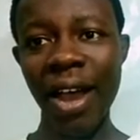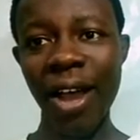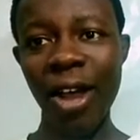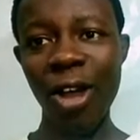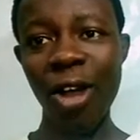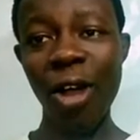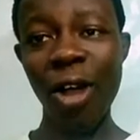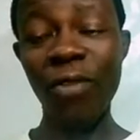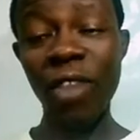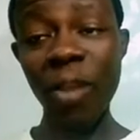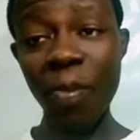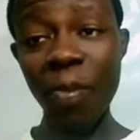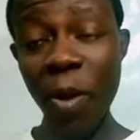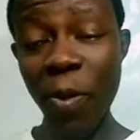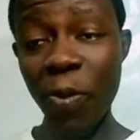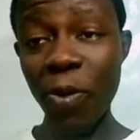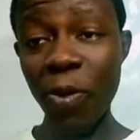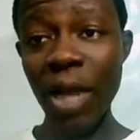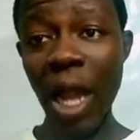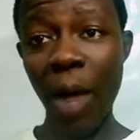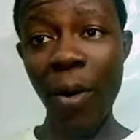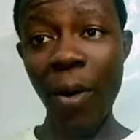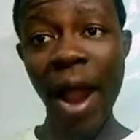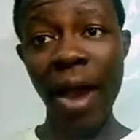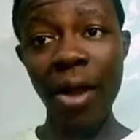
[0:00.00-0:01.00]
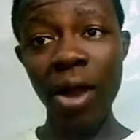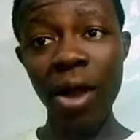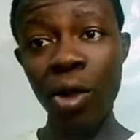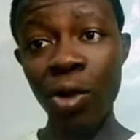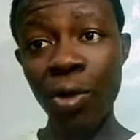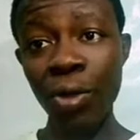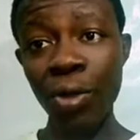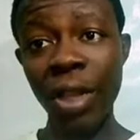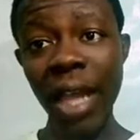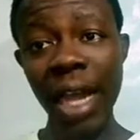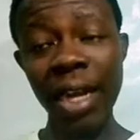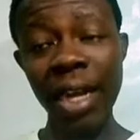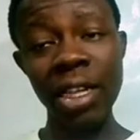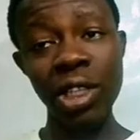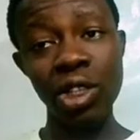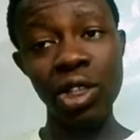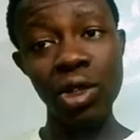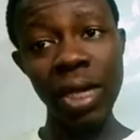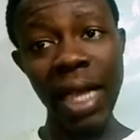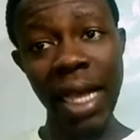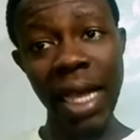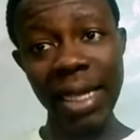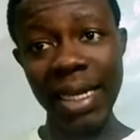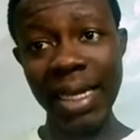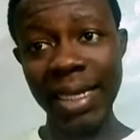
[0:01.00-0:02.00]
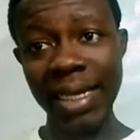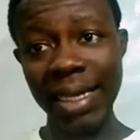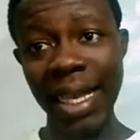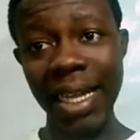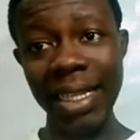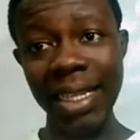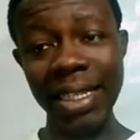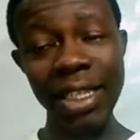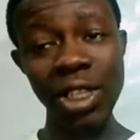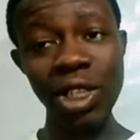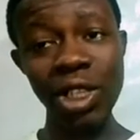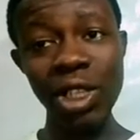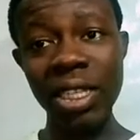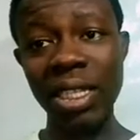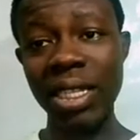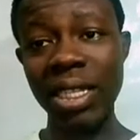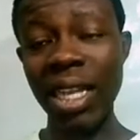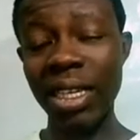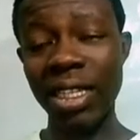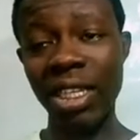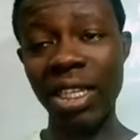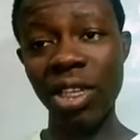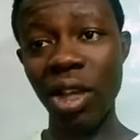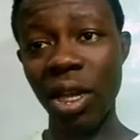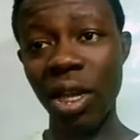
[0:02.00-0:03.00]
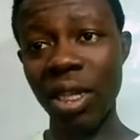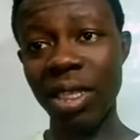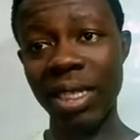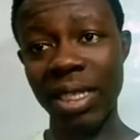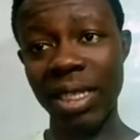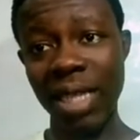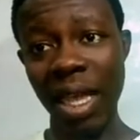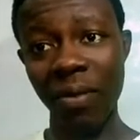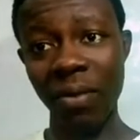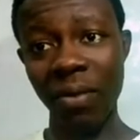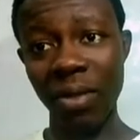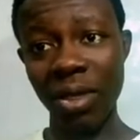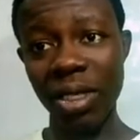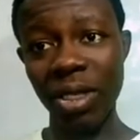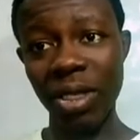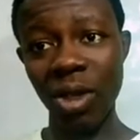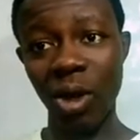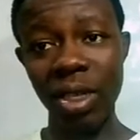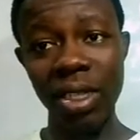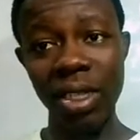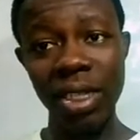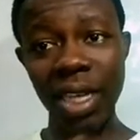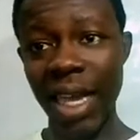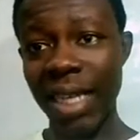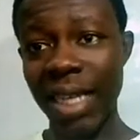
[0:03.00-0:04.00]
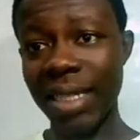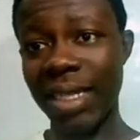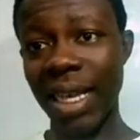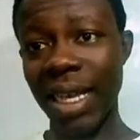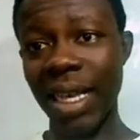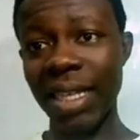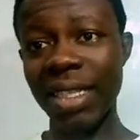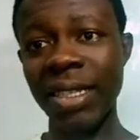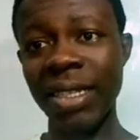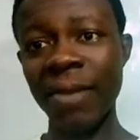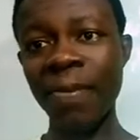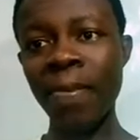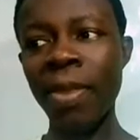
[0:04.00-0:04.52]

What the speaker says: of the people that were recruited into the SSS, the State Security Service, or DSS,